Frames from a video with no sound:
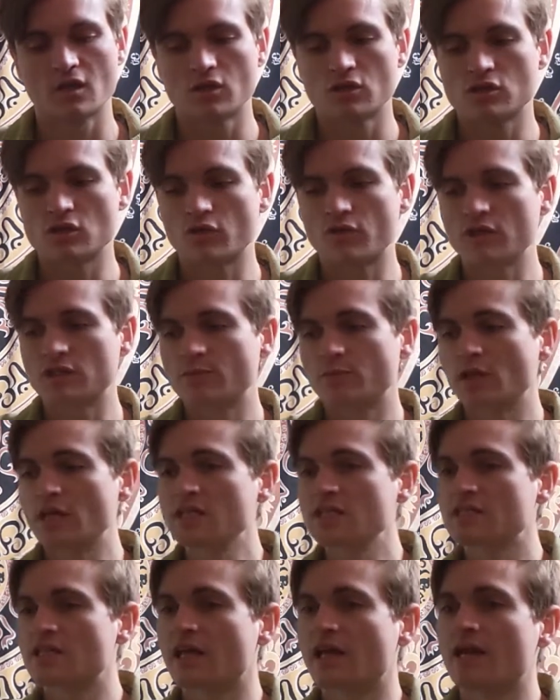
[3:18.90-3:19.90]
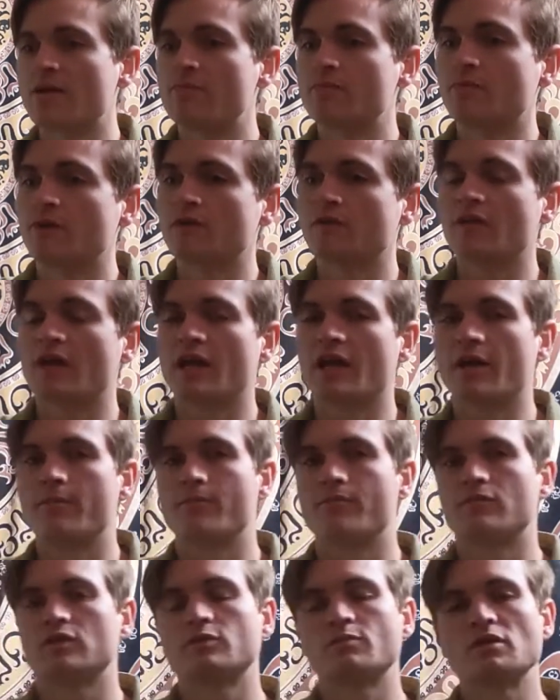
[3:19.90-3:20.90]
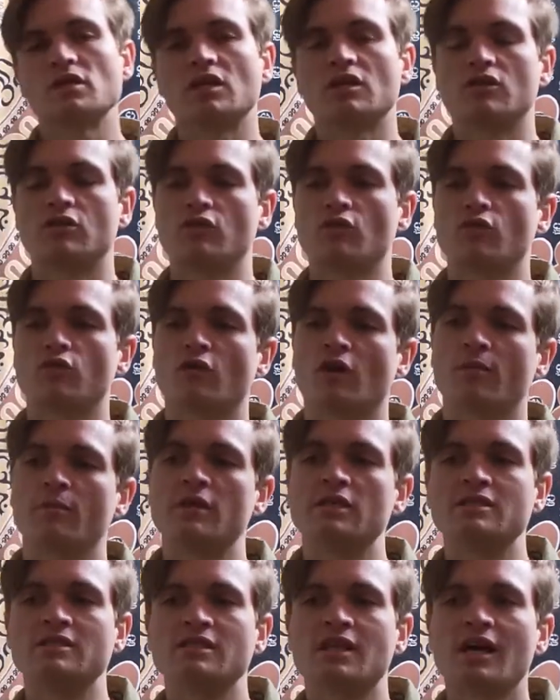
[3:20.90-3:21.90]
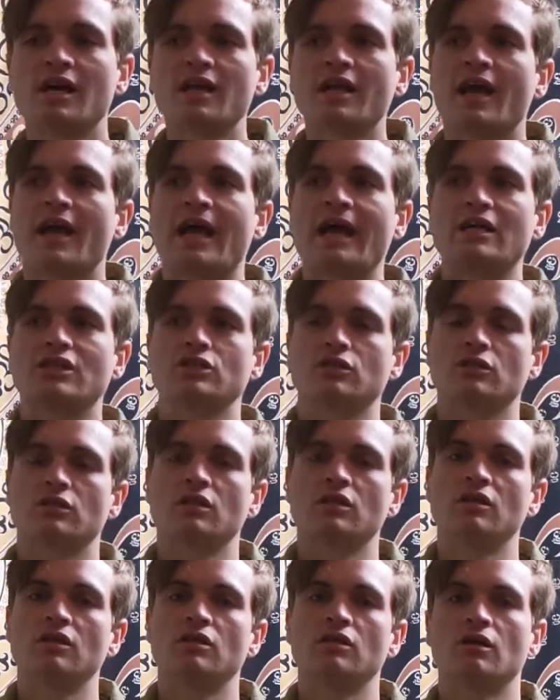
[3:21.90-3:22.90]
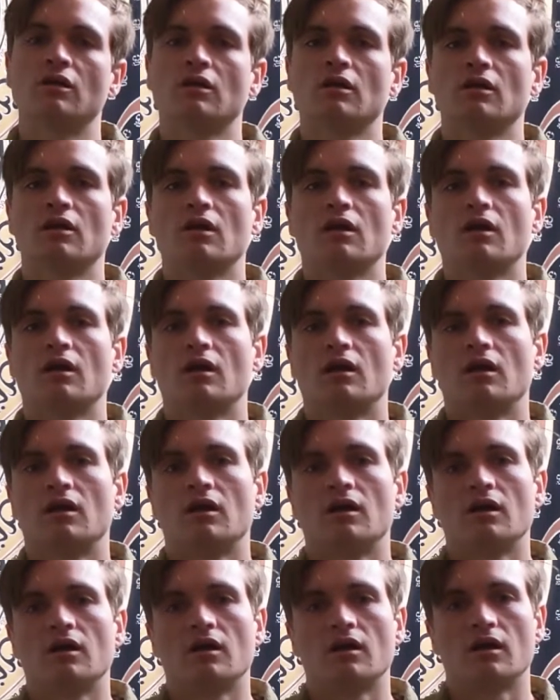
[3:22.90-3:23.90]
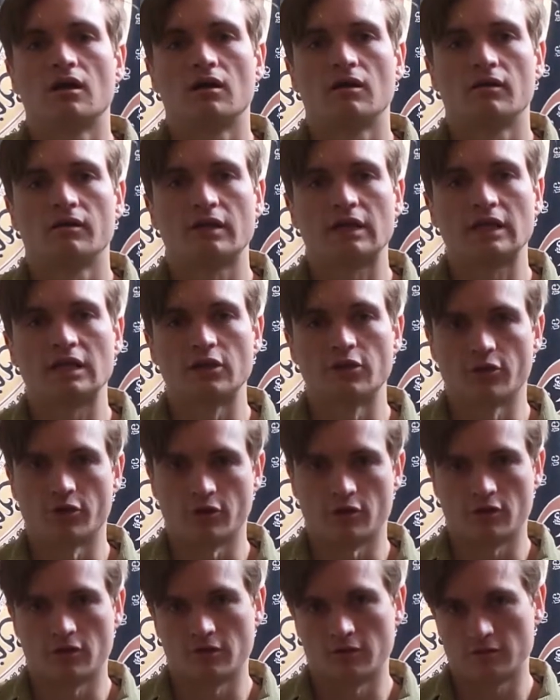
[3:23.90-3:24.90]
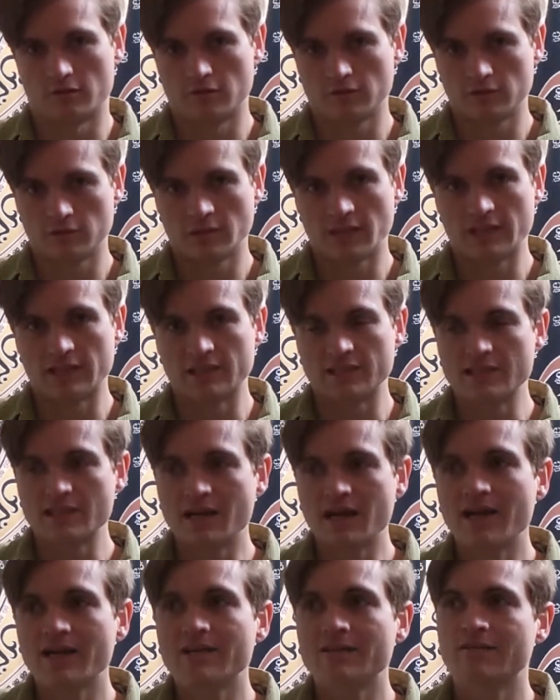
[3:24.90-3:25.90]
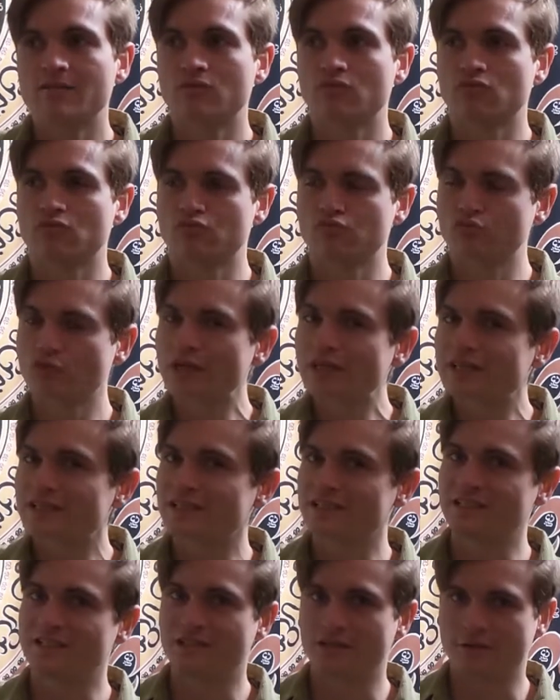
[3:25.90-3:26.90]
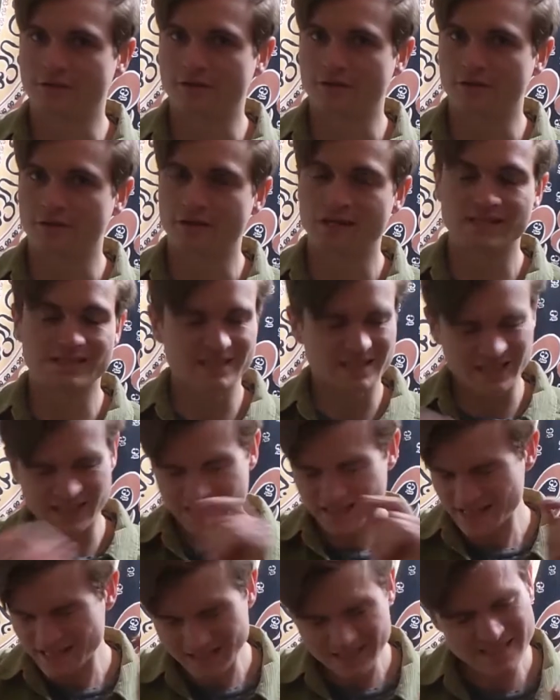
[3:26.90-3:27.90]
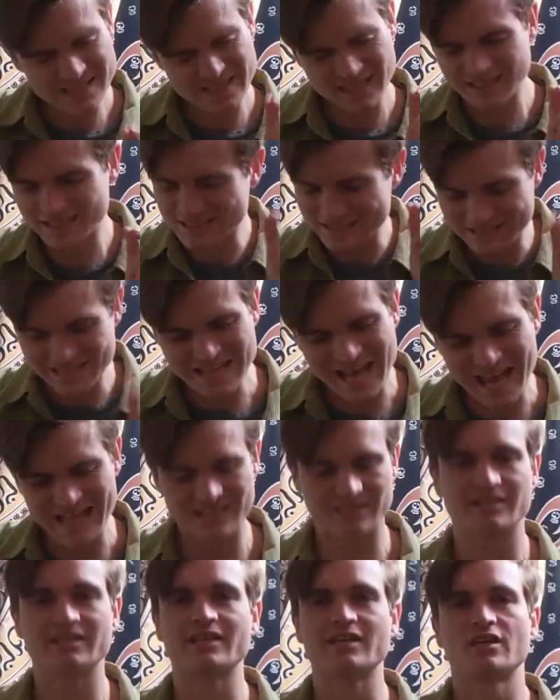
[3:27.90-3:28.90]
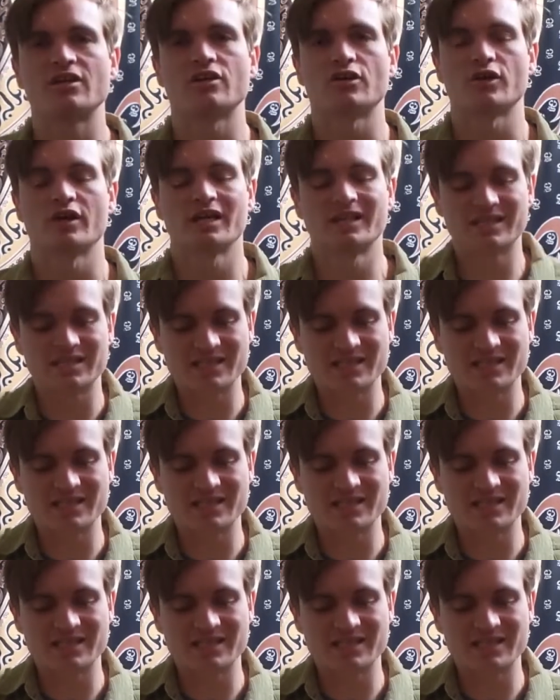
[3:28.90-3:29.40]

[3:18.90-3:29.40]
So this place that I'm speaking to you from is not actually here. It's not really here. It is exactly here.